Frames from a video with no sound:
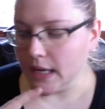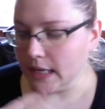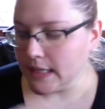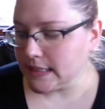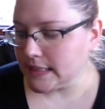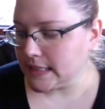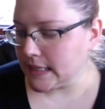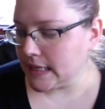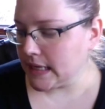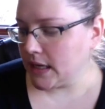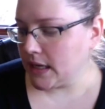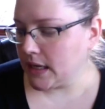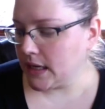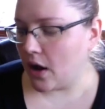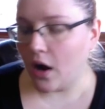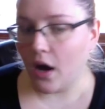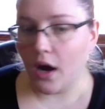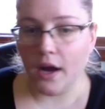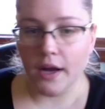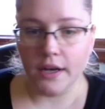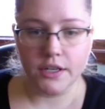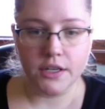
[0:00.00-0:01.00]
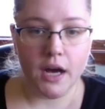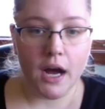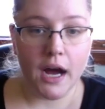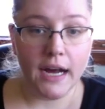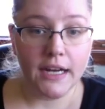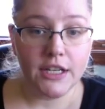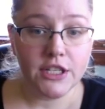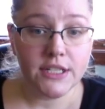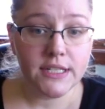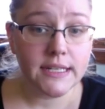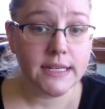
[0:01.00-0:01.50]
I
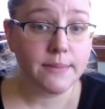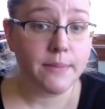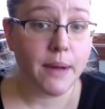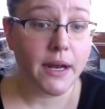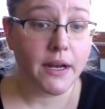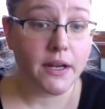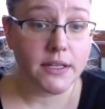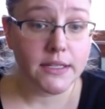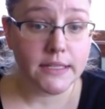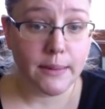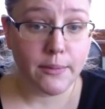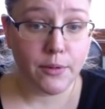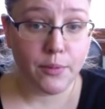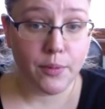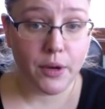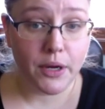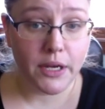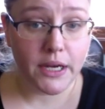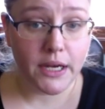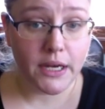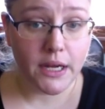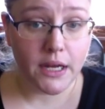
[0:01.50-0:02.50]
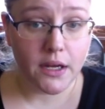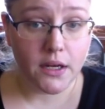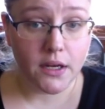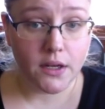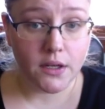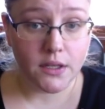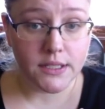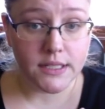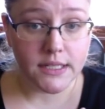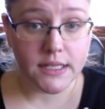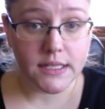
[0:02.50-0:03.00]
just did mine on double pointed
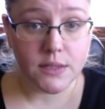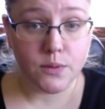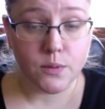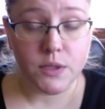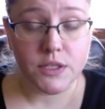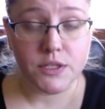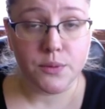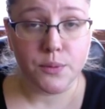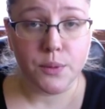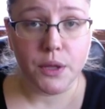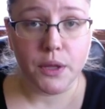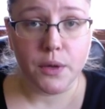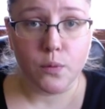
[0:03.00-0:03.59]
needles because it wasn't really